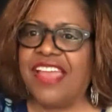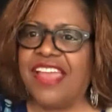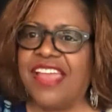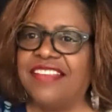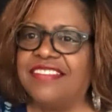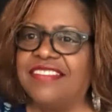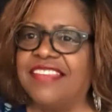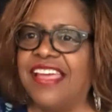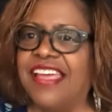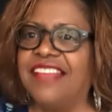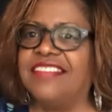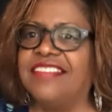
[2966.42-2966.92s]

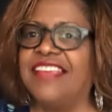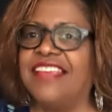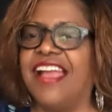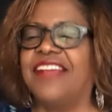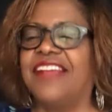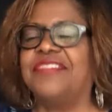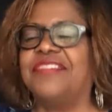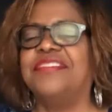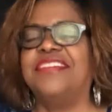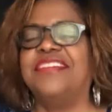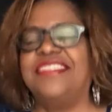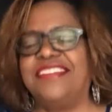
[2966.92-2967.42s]
that's
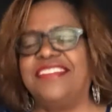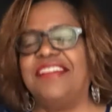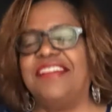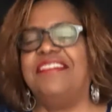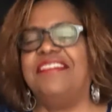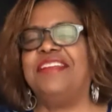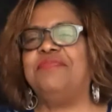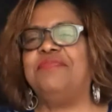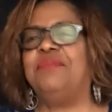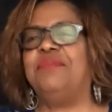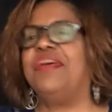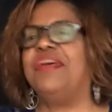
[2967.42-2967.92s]
actually Tony
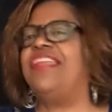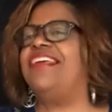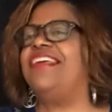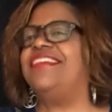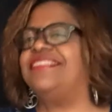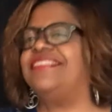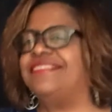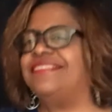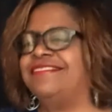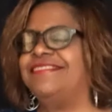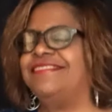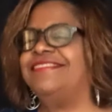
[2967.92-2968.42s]
Bennett.
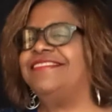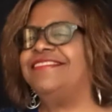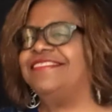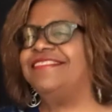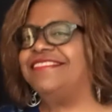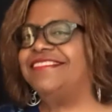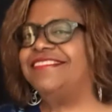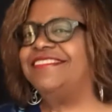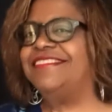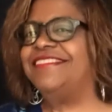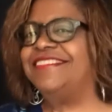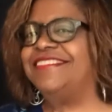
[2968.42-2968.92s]

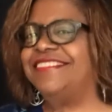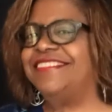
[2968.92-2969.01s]
Oh,